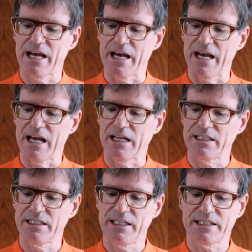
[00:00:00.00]

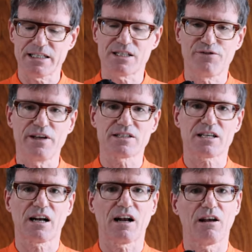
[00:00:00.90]
this
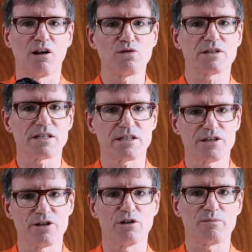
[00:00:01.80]
feels
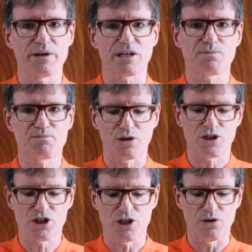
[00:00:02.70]
closest to the
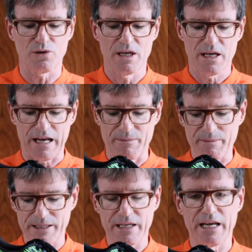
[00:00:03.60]
Brooks shoe. I
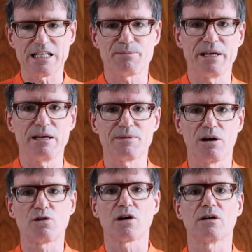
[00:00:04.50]
mean, the SPE,
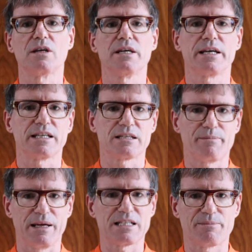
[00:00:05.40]
the Hoka, is
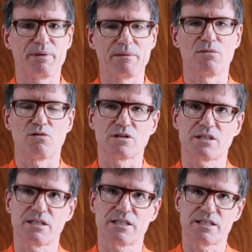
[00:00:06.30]
a bit more
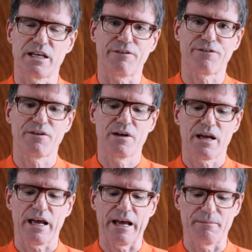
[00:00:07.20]
stiff.
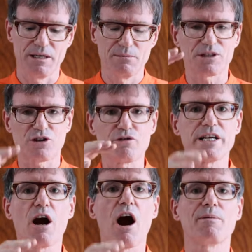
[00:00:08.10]
But the
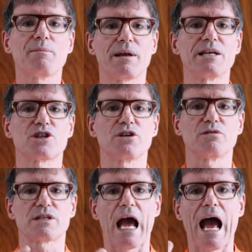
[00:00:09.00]
three carbon plate
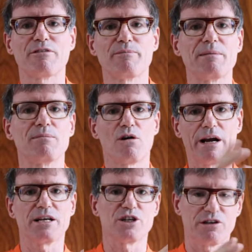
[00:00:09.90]
shoes have a bit
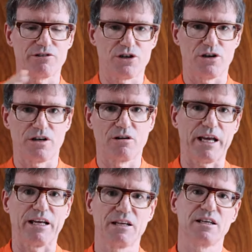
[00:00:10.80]
more energy return.
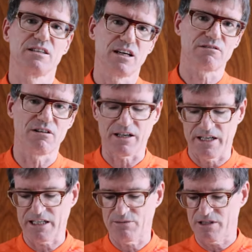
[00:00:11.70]
Okay, not the
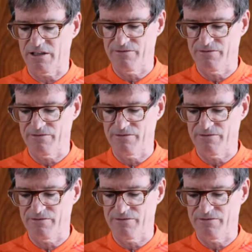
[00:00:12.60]
Rocket X, which